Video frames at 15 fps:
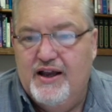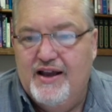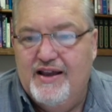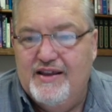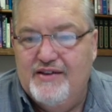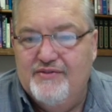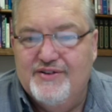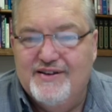
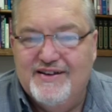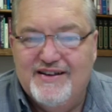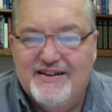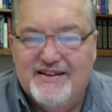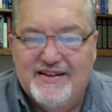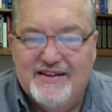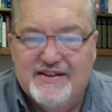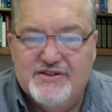even
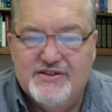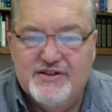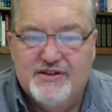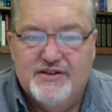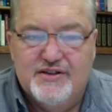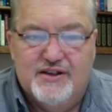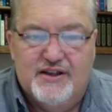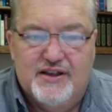listen
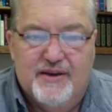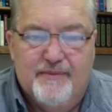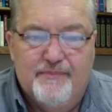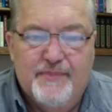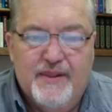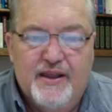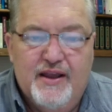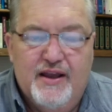to him.
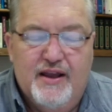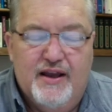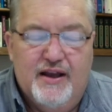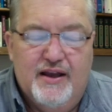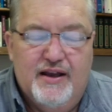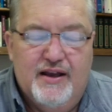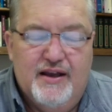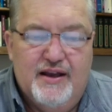
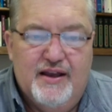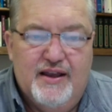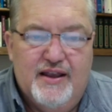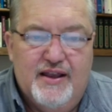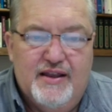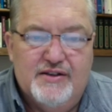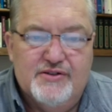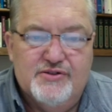
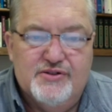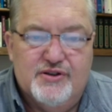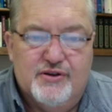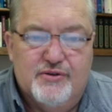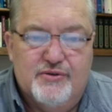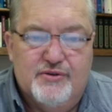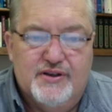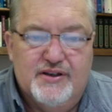And
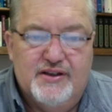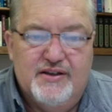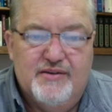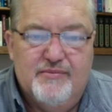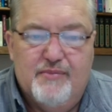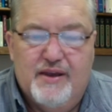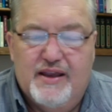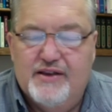so he
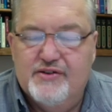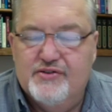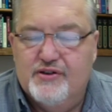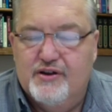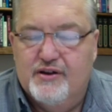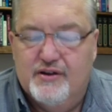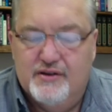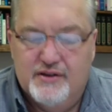makes
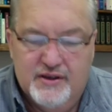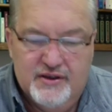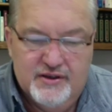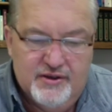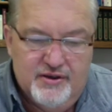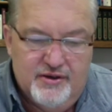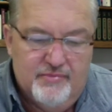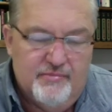a
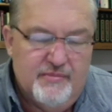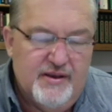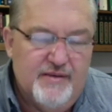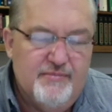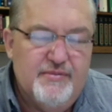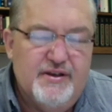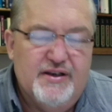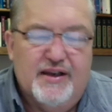
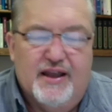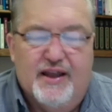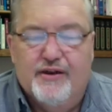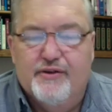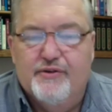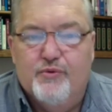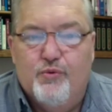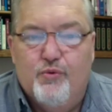commitment
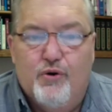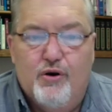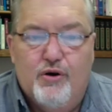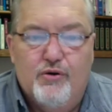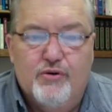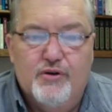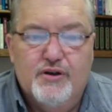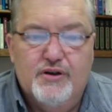now to
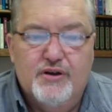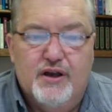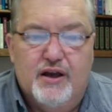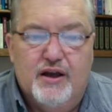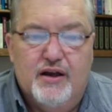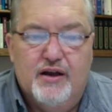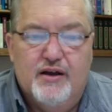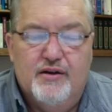walk
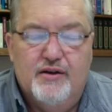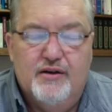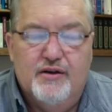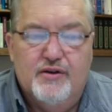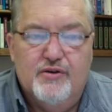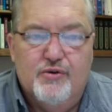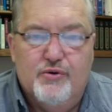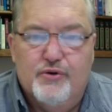
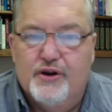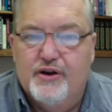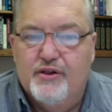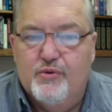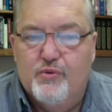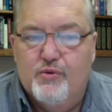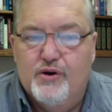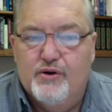according to the
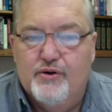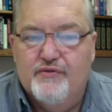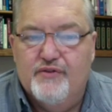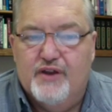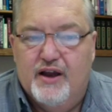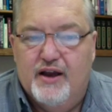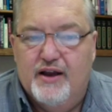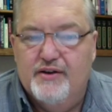word of
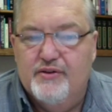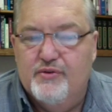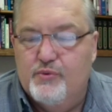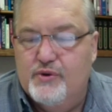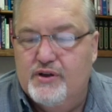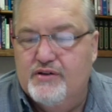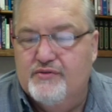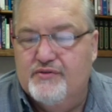God, to the
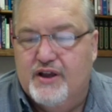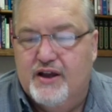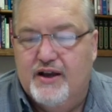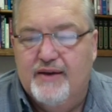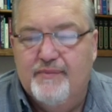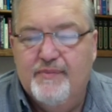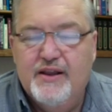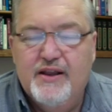will of
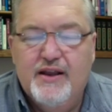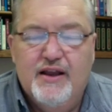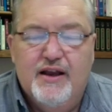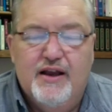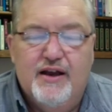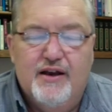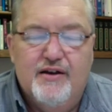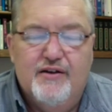God,
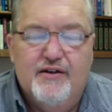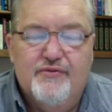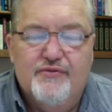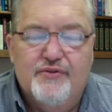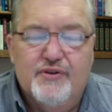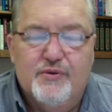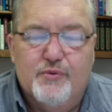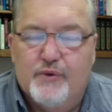for
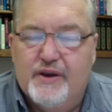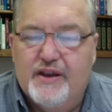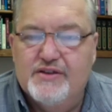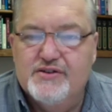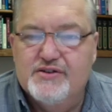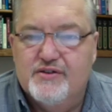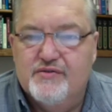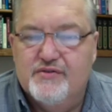the
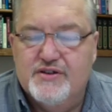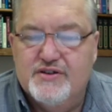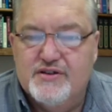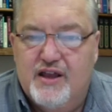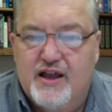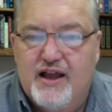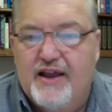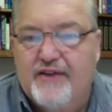rest of his
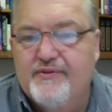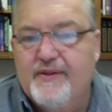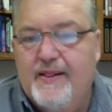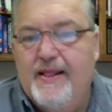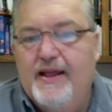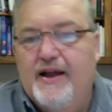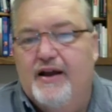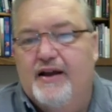life.
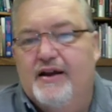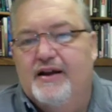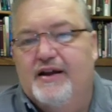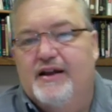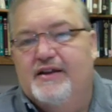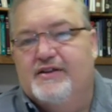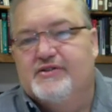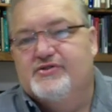
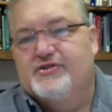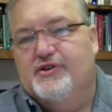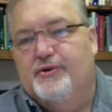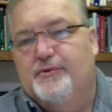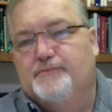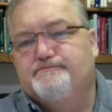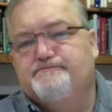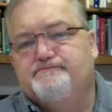And so